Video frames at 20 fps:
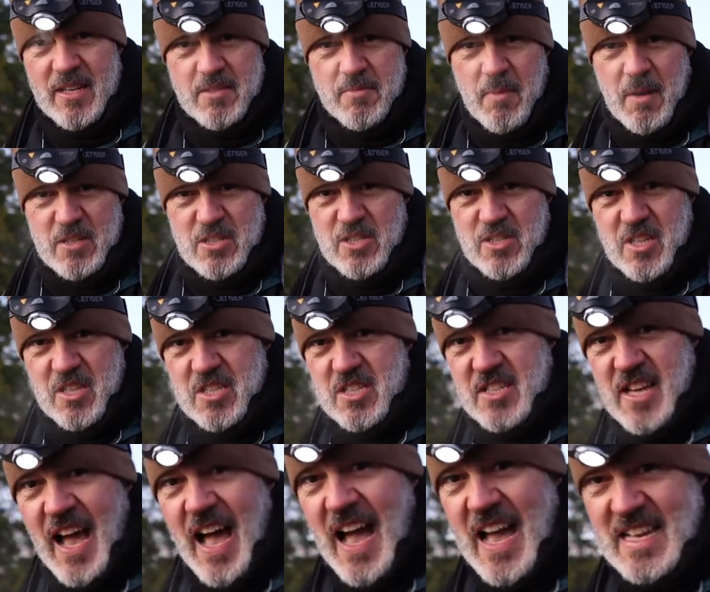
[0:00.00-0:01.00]
as much of the
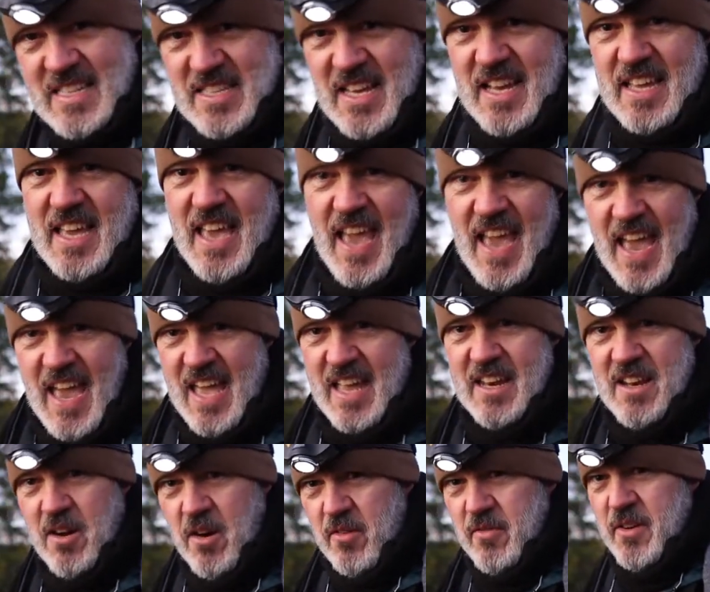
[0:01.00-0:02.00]
sky as I
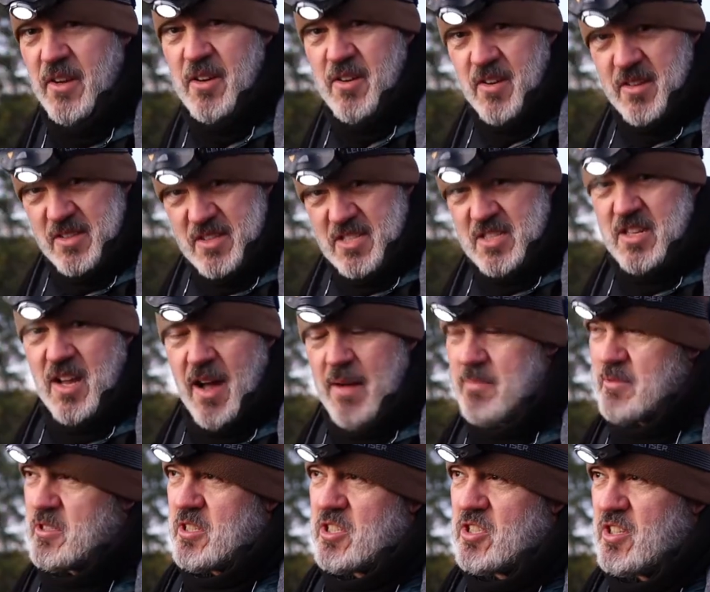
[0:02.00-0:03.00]
can over here on this
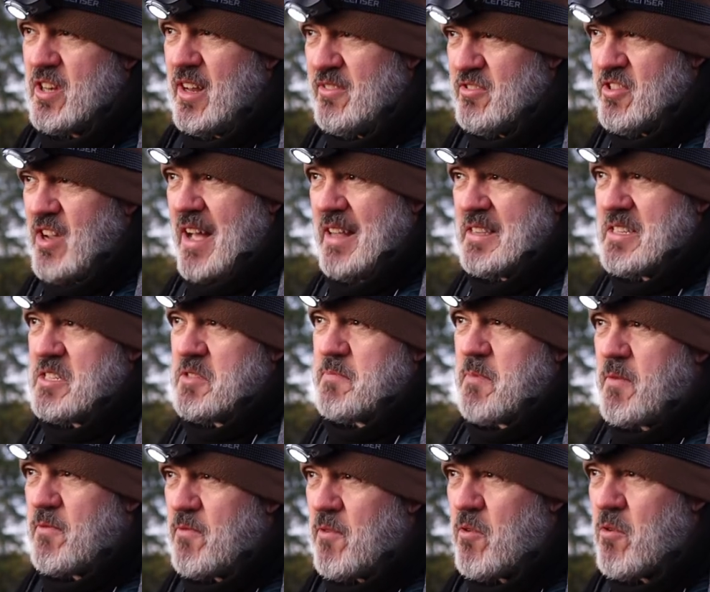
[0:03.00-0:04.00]
composition. I've shot this
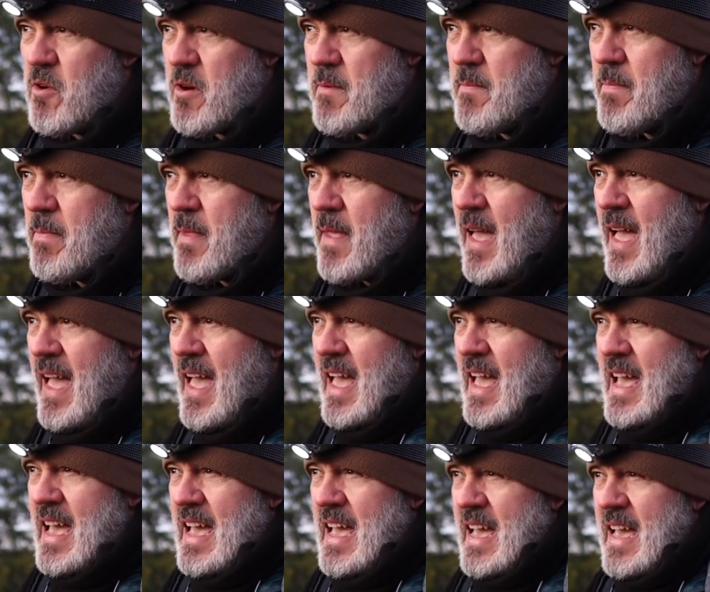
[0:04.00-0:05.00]
before,
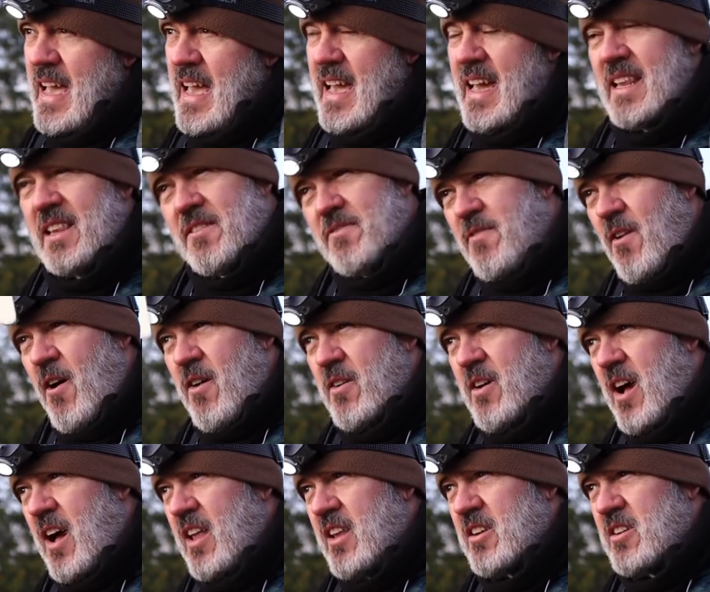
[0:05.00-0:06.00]
and the fall
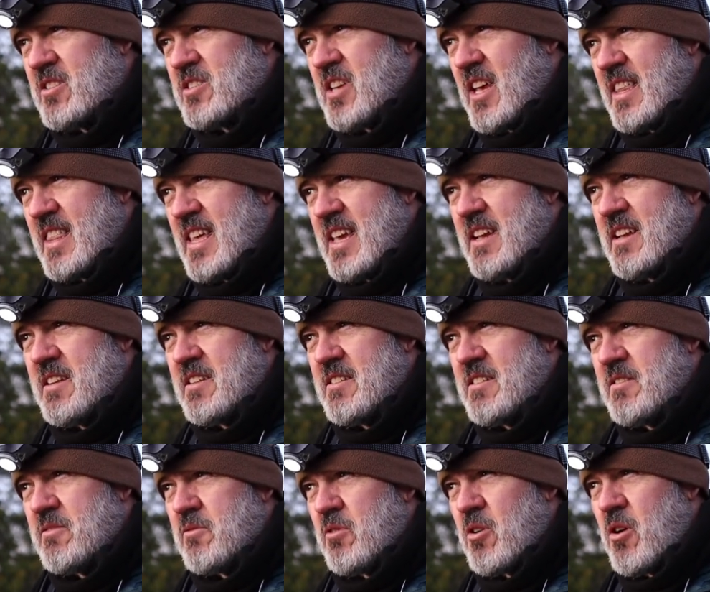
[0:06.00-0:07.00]
colors, I think,
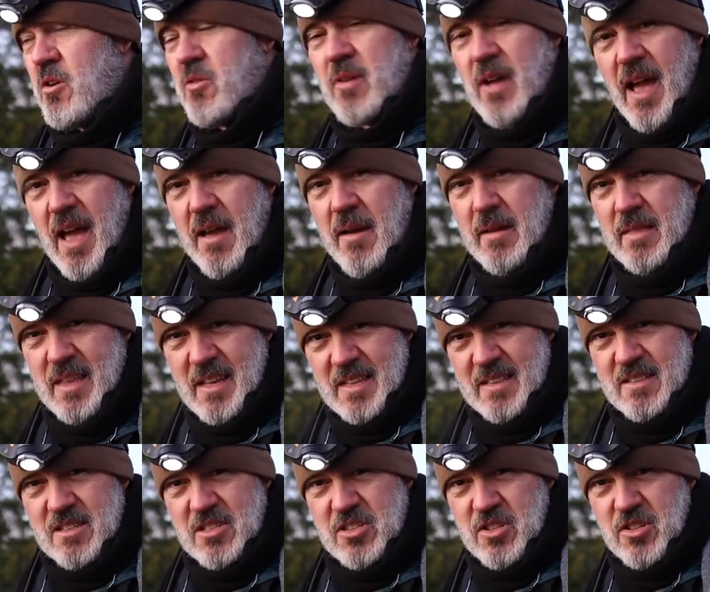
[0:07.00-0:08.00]
were okay. I
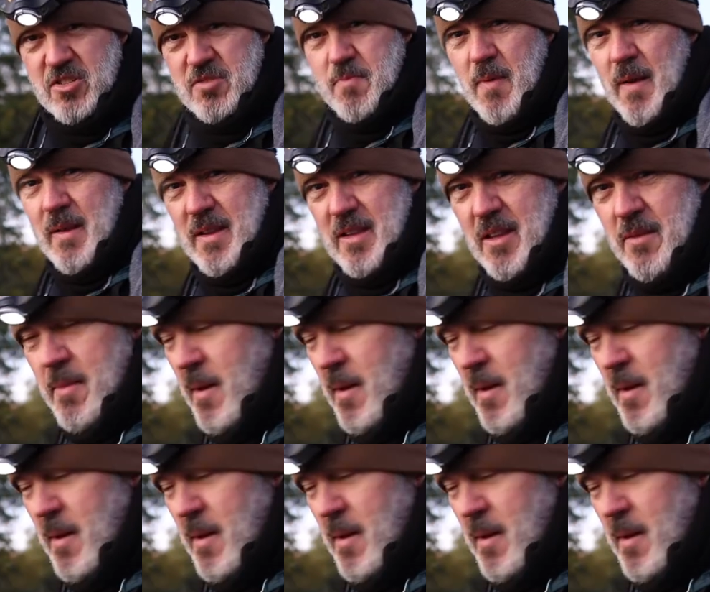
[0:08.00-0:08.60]
think this year is probably a little